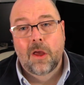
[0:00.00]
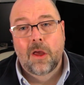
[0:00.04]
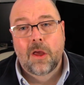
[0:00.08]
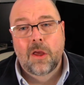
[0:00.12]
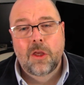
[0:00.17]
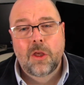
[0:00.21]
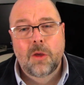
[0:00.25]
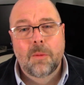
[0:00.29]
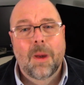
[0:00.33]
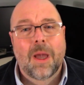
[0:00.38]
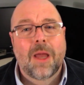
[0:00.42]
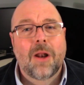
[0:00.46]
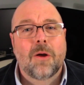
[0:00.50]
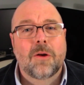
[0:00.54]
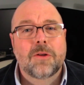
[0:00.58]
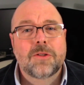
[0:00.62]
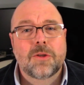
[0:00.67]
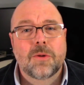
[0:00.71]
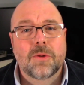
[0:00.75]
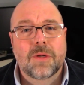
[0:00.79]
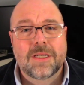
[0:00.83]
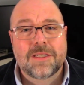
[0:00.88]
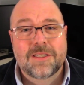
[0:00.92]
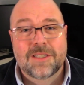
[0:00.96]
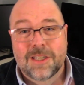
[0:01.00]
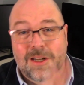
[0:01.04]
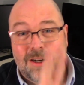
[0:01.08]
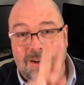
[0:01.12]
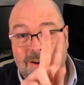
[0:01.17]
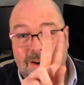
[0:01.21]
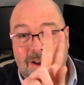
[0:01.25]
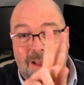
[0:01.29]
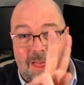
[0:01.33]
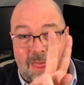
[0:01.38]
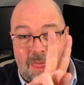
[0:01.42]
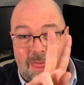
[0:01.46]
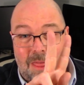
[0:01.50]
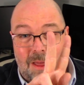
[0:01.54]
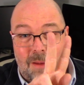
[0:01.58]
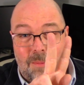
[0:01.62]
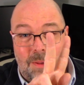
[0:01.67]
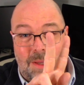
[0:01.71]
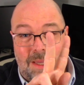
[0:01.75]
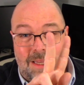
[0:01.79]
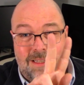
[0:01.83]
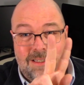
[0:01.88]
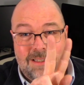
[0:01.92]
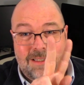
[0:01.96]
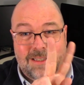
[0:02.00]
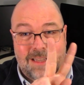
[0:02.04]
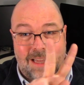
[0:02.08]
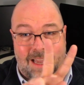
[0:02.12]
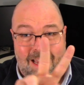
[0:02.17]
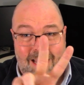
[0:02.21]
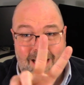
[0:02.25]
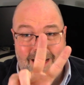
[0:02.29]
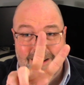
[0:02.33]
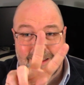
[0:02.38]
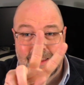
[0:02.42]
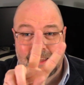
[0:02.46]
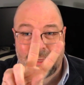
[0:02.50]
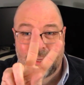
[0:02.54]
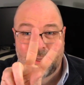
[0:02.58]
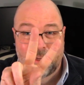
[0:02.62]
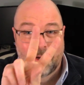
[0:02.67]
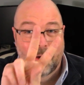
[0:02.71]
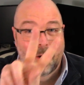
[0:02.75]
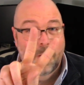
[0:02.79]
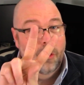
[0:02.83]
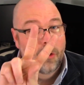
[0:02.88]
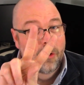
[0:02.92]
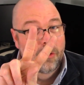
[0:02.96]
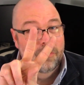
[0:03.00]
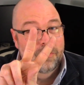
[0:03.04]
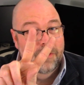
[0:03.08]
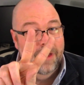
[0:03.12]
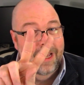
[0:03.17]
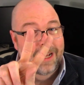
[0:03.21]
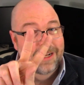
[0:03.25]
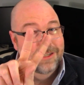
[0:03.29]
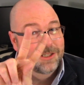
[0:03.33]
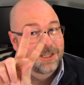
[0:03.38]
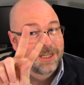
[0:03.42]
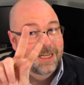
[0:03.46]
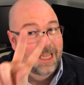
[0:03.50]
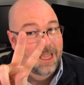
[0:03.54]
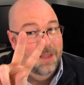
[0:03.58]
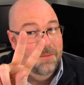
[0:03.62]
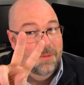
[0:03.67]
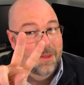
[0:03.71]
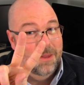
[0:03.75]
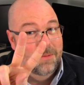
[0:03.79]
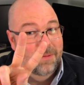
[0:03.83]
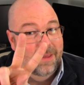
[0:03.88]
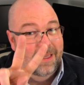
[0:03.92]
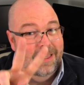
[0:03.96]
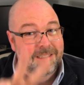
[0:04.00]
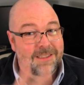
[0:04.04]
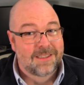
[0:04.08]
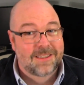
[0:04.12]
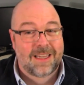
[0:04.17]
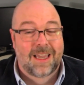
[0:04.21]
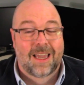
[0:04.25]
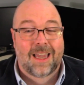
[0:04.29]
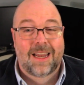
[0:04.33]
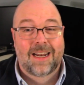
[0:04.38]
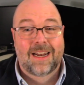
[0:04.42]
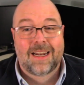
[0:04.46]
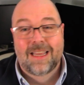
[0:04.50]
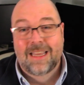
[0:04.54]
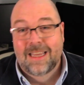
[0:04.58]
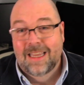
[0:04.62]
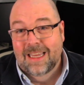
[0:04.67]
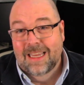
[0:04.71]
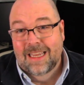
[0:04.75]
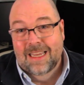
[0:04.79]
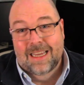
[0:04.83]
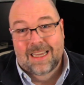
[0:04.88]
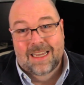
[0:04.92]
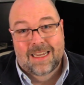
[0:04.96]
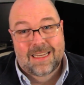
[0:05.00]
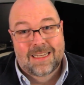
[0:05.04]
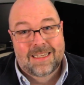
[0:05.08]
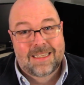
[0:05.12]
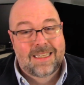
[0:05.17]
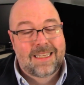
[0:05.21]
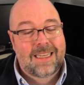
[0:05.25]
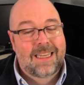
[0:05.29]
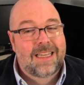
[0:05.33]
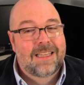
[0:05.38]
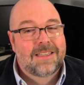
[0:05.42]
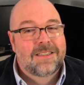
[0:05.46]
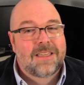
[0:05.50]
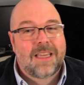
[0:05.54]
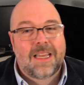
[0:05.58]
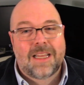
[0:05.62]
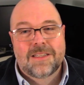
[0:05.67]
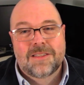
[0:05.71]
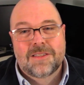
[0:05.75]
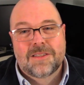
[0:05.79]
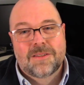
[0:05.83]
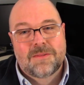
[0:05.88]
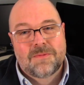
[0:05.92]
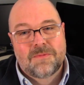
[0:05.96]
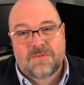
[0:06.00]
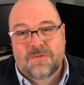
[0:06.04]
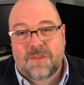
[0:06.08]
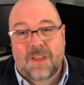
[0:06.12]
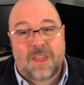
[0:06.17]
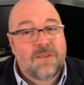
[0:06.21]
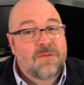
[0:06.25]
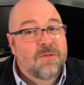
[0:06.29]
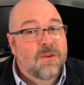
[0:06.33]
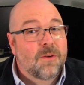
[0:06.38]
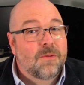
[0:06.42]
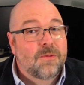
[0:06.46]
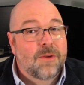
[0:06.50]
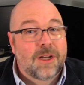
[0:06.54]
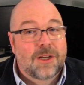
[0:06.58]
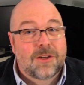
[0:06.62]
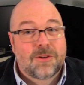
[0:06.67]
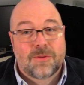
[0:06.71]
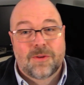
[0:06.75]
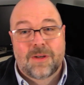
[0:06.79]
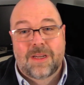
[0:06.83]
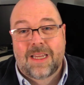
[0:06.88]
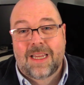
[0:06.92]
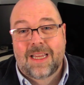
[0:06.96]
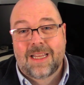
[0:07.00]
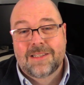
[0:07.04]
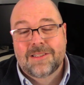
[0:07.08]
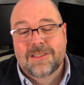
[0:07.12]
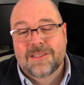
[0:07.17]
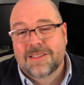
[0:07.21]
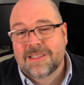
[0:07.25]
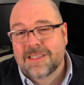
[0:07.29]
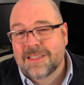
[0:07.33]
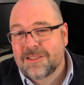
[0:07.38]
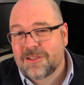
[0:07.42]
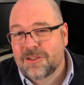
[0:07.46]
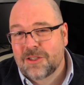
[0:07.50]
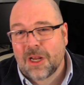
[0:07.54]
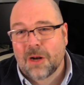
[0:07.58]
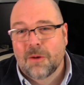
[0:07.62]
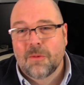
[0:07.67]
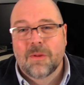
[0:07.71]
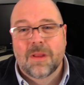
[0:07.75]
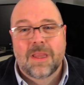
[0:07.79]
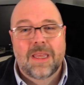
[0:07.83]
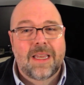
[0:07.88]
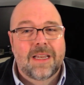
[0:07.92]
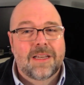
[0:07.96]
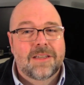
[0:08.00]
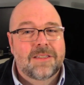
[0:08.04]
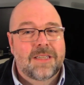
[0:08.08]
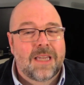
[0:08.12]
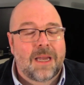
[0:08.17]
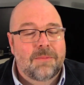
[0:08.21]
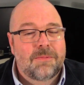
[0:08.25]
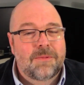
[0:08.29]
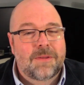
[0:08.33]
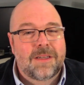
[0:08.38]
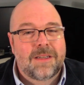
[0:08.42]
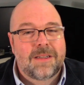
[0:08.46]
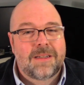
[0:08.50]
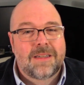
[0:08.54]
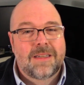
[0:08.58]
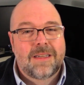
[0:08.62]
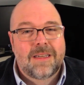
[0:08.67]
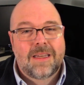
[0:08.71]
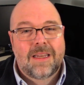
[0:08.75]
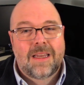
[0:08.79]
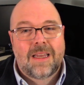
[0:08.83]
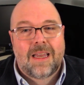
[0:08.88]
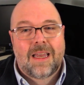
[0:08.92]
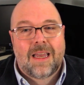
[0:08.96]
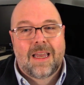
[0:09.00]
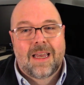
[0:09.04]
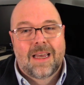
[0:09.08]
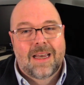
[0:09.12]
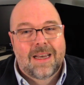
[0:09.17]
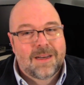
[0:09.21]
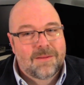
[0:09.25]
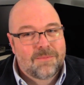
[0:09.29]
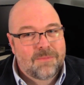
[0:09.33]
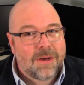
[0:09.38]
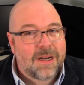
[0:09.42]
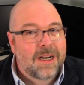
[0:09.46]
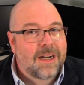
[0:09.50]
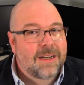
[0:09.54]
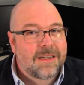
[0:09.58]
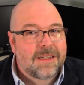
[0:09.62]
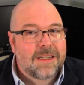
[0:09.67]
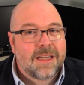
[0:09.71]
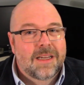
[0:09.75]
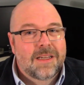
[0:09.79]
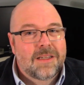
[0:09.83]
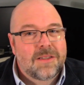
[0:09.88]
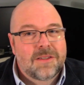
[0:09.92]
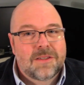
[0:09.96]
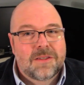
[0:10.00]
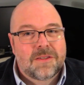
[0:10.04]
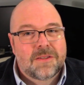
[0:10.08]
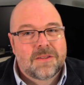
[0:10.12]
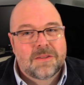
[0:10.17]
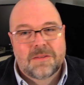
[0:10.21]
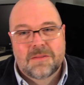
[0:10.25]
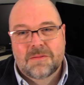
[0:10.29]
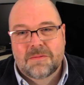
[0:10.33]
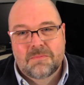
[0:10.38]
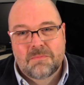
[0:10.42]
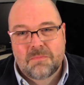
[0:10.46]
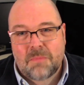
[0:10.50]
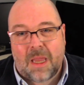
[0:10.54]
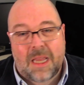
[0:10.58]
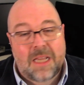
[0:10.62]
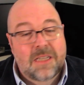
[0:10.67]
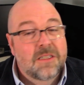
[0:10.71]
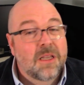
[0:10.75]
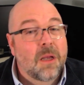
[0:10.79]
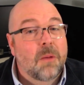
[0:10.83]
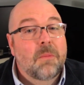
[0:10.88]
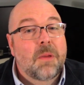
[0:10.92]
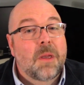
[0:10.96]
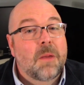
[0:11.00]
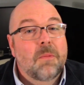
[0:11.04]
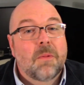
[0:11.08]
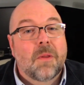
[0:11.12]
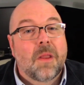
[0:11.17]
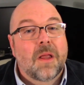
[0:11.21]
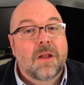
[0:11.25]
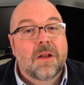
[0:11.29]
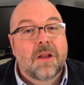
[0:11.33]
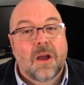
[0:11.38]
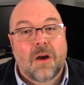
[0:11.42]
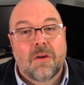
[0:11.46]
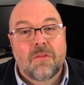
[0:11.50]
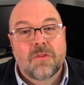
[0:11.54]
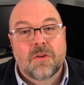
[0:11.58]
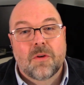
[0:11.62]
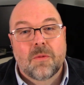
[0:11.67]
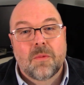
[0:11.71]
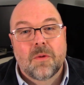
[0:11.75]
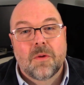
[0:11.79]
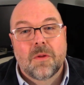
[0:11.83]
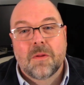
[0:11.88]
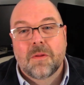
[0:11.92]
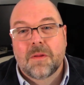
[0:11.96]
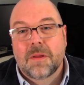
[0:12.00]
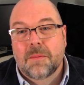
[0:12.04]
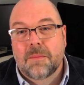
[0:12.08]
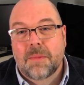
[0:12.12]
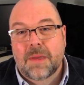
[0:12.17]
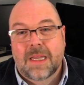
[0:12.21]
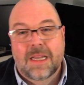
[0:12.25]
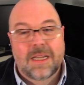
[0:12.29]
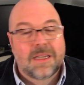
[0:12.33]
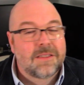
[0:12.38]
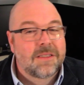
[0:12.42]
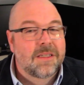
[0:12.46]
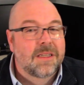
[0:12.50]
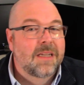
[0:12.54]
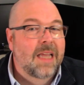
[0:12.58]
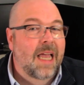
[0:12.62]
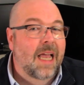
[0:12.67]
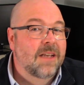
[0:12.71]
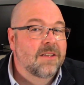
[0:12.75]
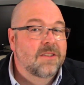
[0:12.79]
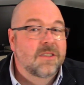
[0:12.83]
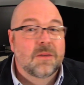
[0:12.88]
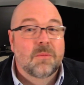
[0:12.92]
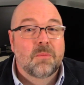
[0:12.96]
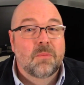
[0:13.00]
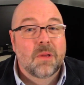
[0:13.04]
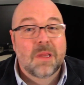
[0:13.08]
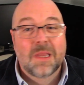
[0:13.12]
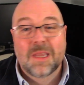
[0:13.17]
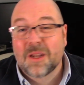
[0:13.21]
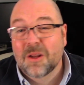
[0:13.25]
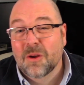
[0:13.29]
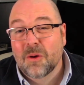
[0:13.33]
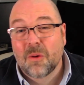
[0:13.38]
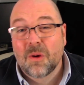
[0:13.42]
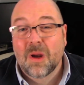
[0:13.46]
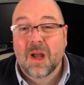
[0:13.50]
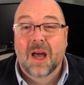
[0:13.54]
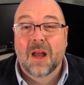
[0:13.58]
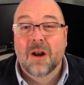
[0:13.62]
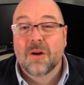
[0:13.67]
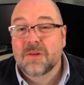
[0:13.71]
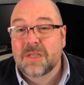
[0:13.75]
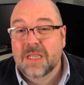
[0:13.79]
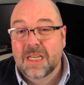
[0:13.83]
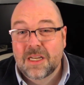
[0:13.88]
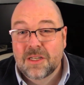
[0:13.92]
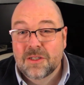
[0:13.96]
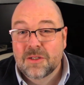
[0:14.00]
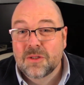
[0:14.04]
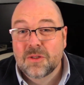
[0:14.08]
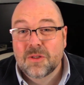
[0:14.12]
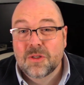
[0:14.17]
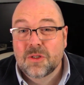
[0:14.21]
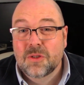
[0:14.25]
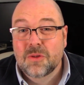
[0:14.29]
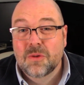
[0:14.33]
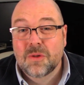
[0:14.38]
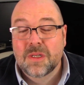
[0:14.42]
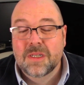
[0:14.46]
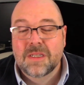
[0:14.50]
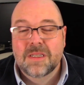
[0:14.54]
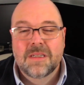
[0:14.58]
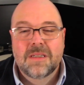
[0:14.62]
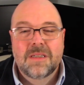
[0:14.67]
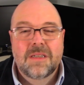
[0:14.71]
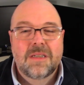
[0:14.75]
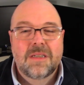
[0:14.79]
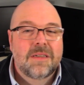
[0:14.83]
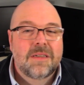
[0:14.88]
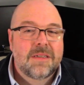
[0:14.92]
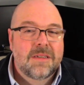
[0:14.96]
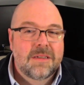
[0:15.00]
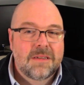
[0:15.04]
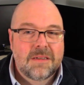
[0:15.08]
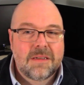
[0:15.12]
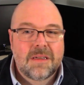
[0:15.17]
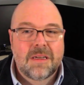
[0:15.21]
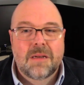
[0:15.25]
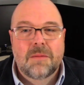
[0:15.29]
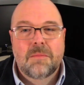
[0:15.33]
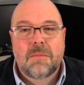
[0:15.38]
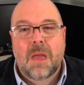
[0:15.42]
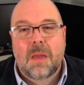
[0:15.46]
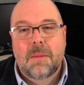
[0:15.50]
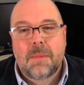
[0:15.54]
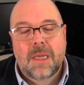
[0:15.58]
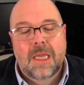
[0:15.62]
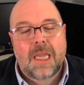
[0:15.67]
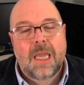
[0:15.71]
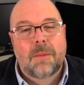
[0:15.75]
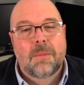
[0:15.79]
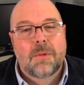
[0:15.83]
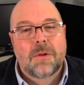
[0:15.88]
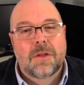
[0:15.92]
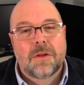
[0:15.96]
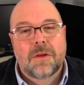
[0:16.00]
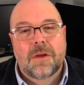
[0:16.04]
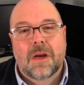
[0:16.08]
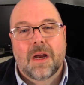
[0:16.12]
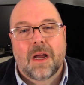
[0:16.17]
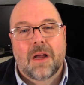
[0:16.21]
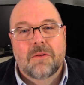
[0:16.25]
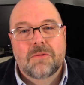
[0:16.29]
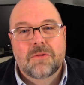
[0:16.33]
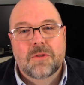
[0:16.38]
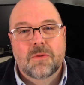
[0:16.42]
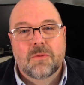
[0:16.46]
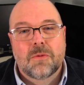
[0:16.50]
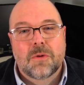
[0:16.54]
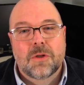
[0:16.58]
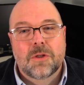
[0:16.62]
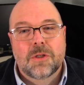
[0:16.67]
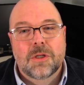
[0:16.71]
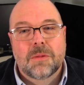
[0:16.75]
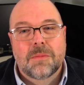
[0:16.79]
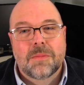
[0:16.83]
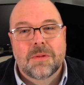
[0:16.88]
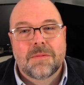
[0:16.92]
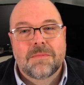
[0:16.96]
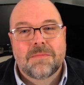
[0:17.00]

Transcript: You might also consider the peace sign, the good old fashioned hippie peace sign. Uh, it, it's V for victory. It's generally accepted uh, but it does make some people uncomfortable because it has some political connotations to it. Uh, maybe keep it to your house of worship.